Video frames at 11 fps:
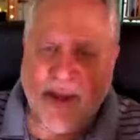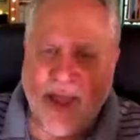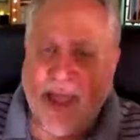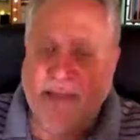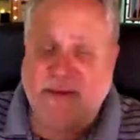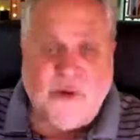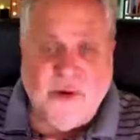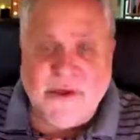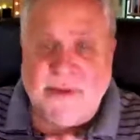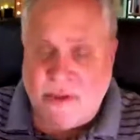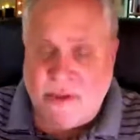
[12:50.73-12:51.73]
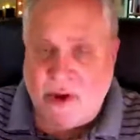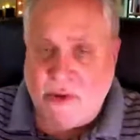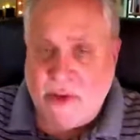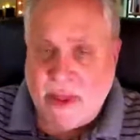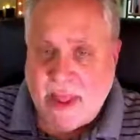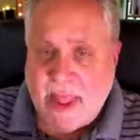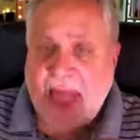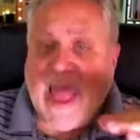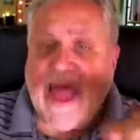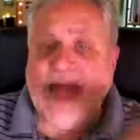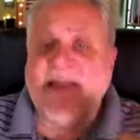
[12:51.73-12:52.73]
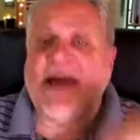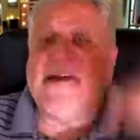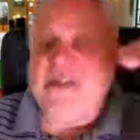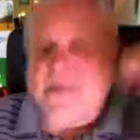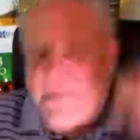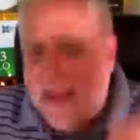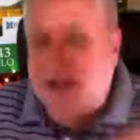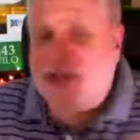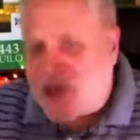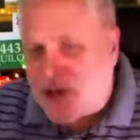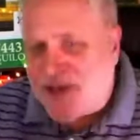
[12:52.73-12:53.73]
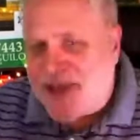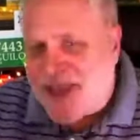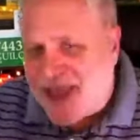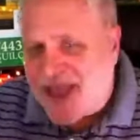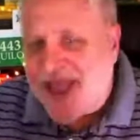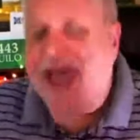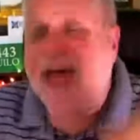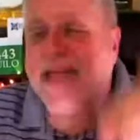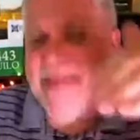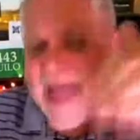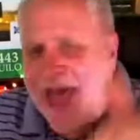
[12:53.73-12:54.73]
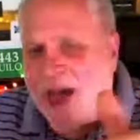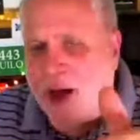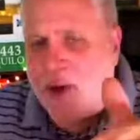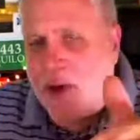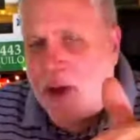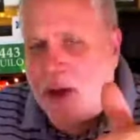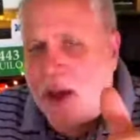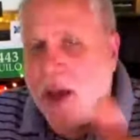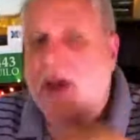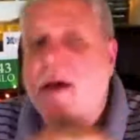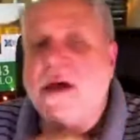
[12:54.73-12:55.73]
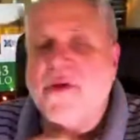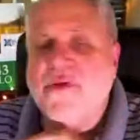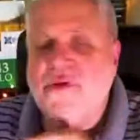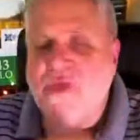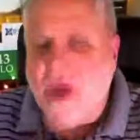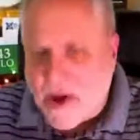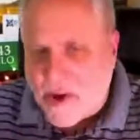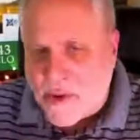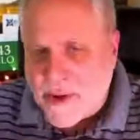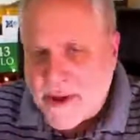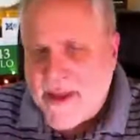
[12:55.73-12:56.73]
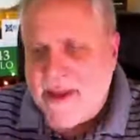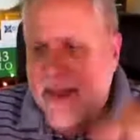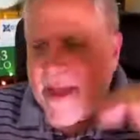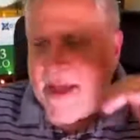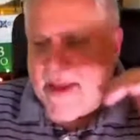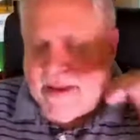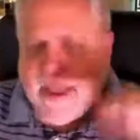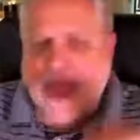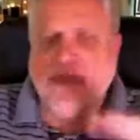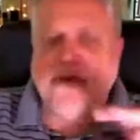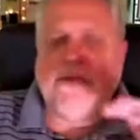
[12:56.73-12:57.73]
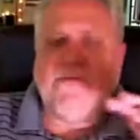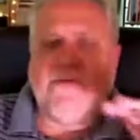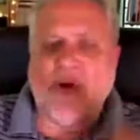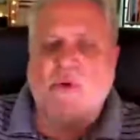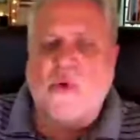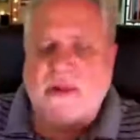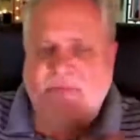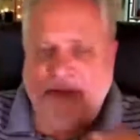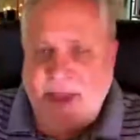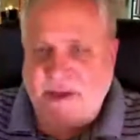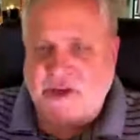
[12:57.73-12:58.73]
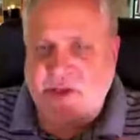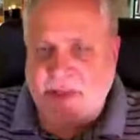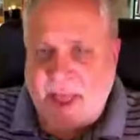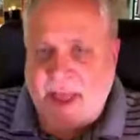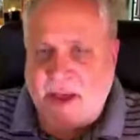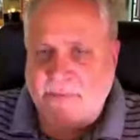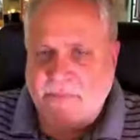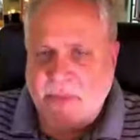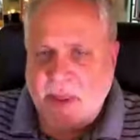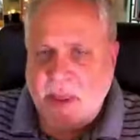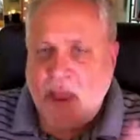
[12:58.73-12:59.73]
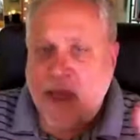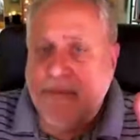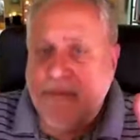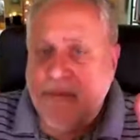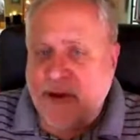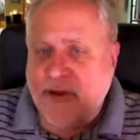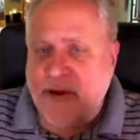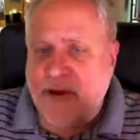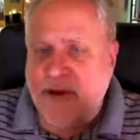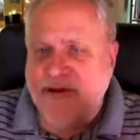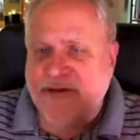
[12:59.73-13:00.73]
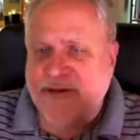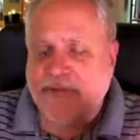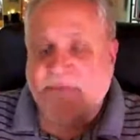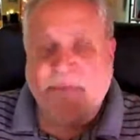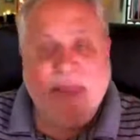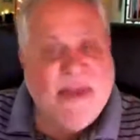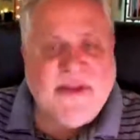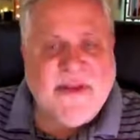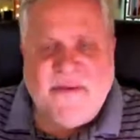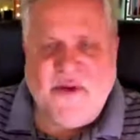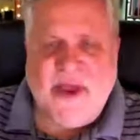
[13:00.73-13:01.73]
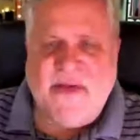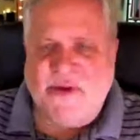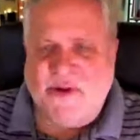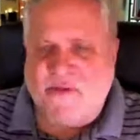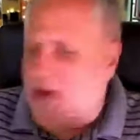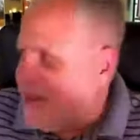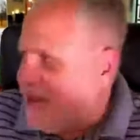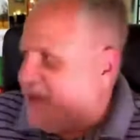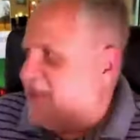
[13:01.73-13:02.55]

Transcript: it's always been no. And especially now, no. Get your pre-qualification now. Because even if you have good credit